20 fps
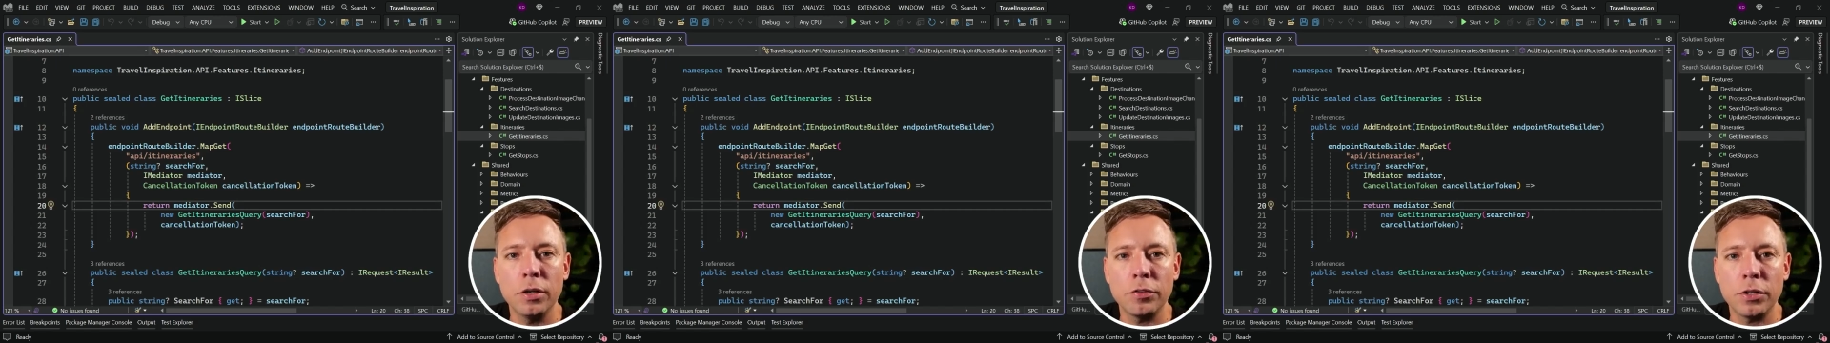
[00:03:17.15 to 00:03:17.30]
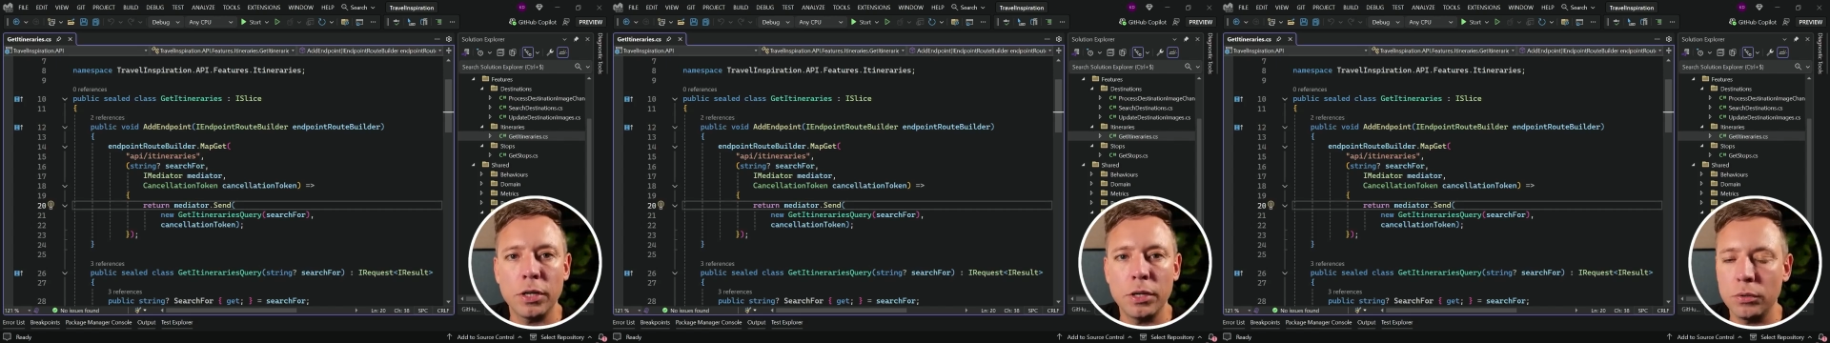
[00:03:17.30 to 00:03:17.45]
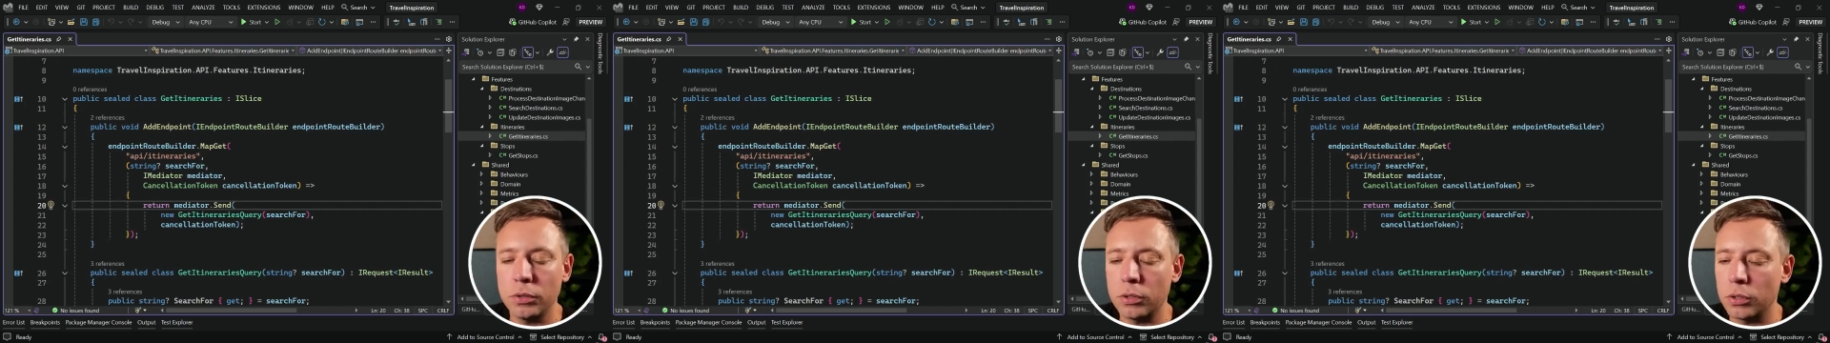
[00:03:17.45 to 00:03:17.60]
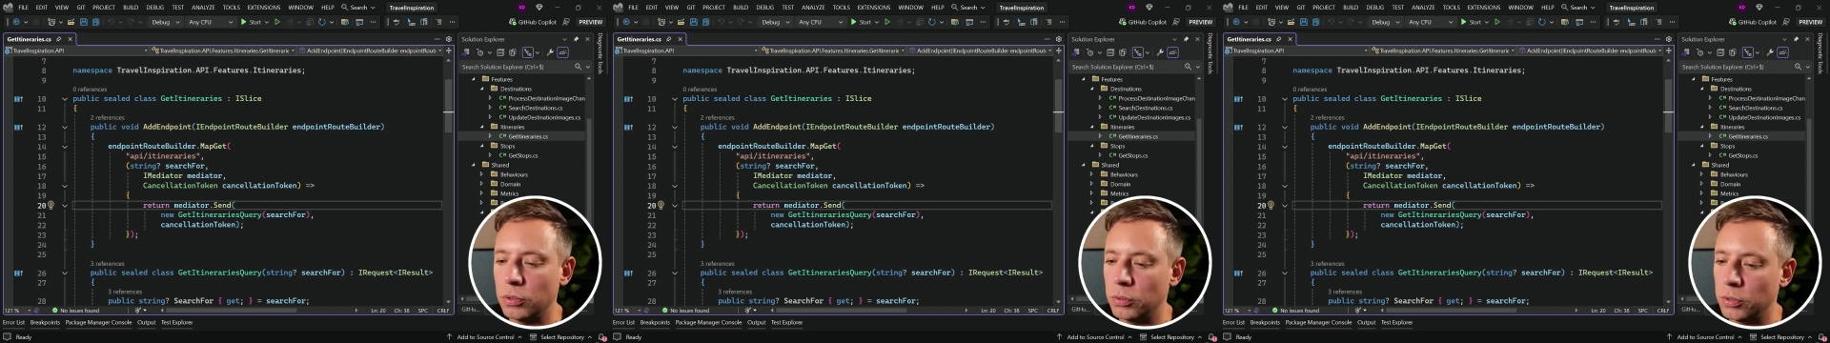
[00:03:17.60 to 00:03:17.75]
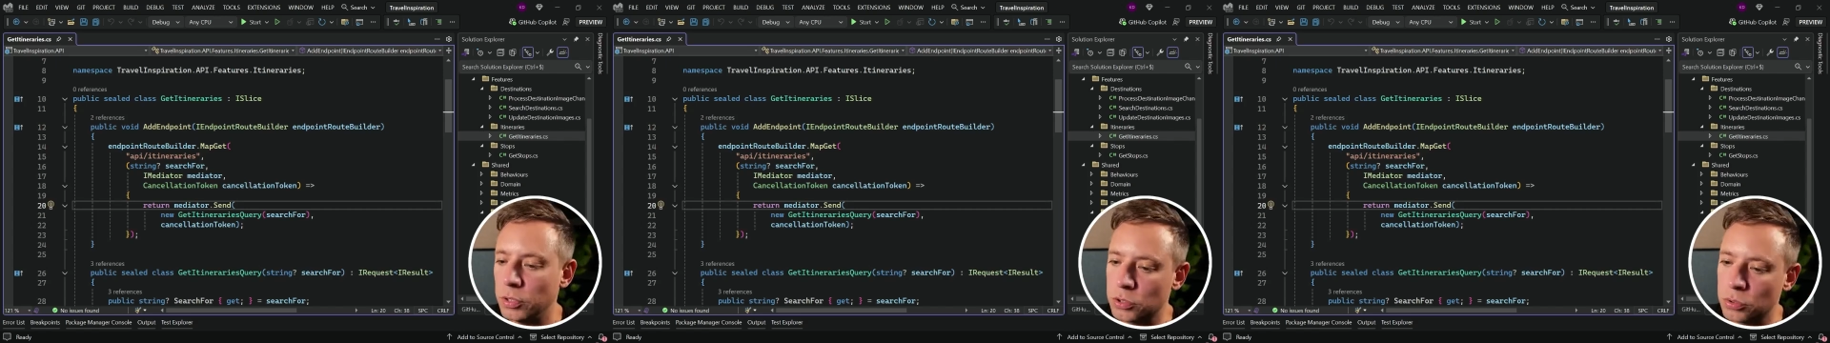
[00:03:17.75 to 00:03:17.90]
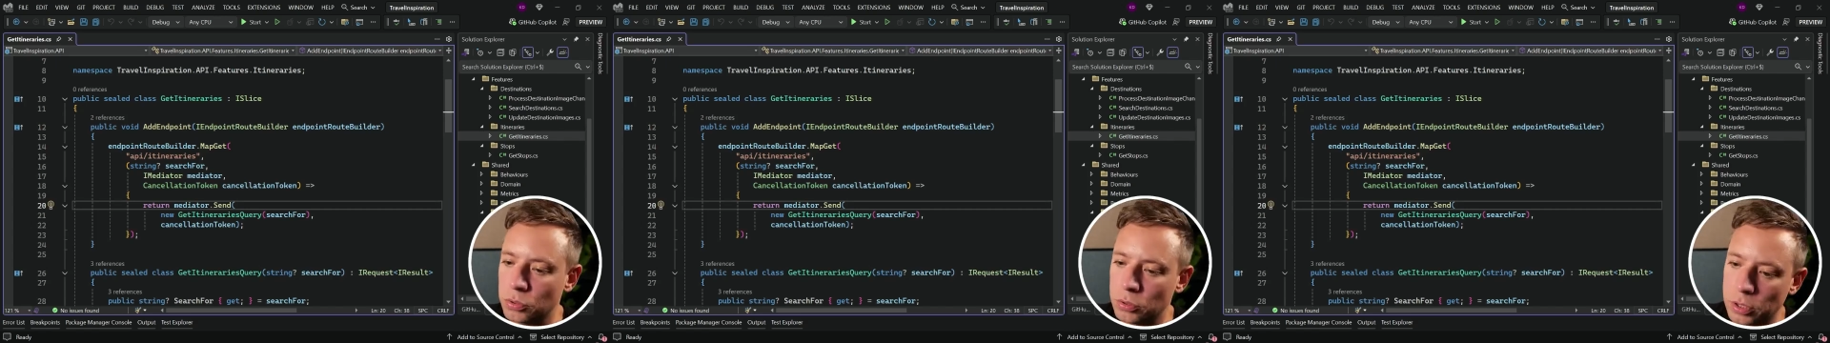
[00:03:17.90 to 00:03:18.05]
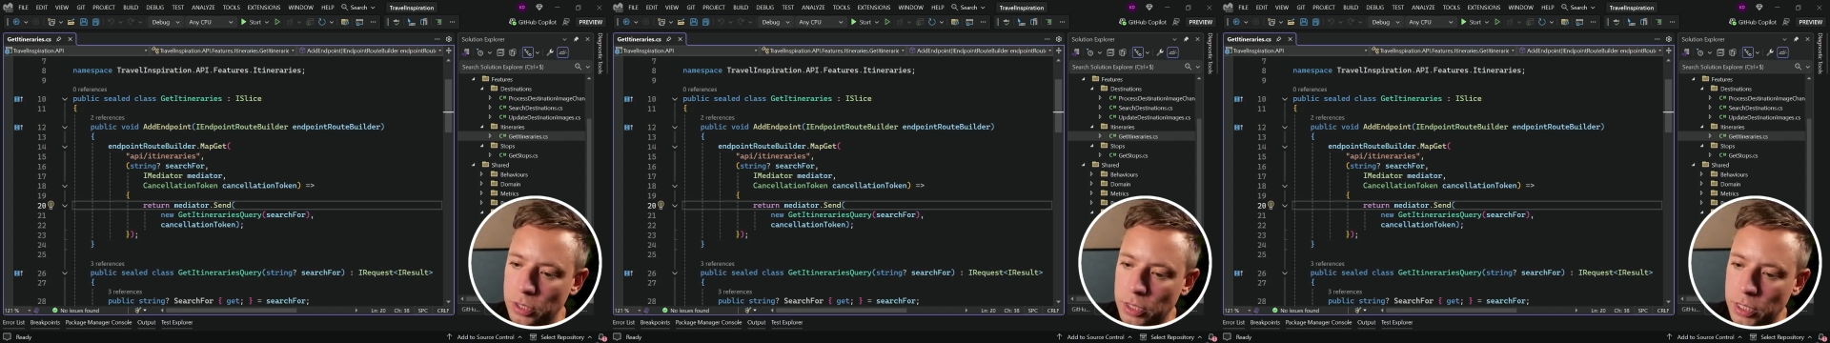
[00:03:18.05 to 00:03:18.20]
of how the code is
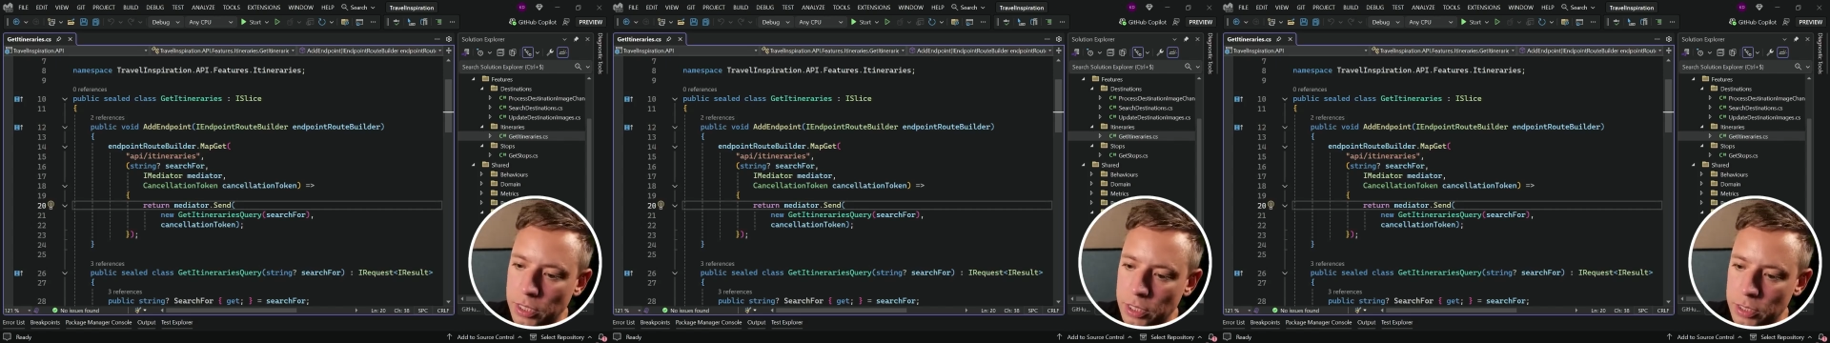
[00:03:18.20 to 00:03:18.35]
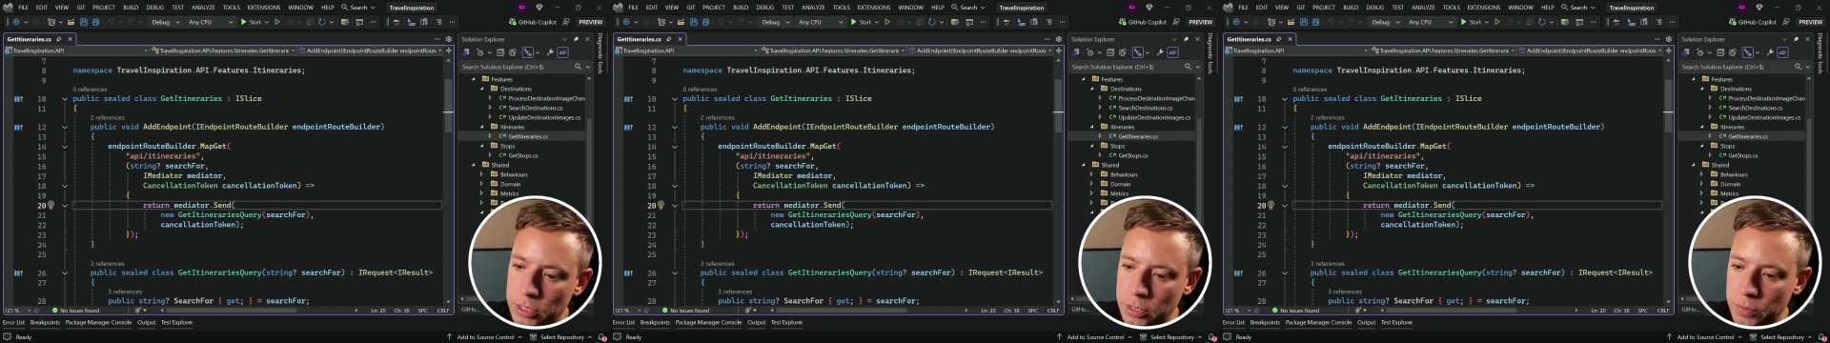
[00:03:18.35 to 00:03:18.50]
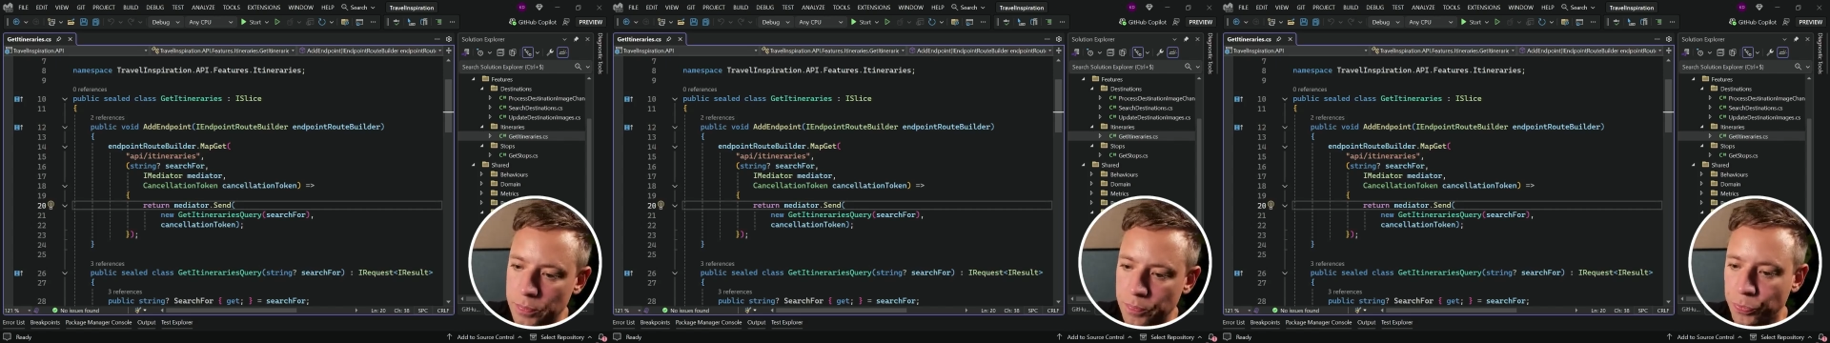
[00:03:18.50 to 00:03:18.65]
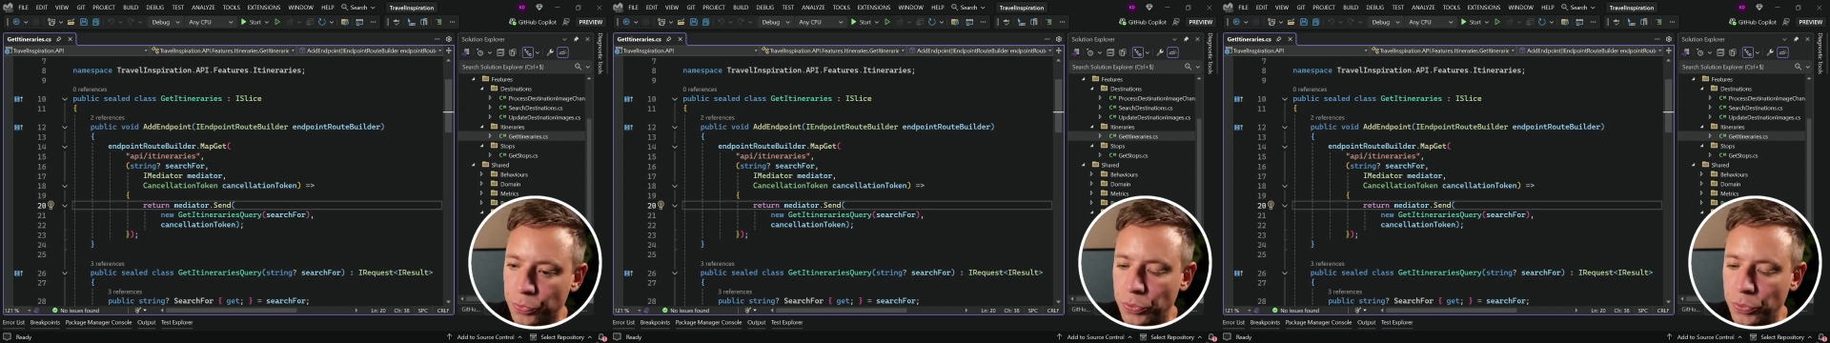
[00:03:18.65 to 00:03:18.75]
organized.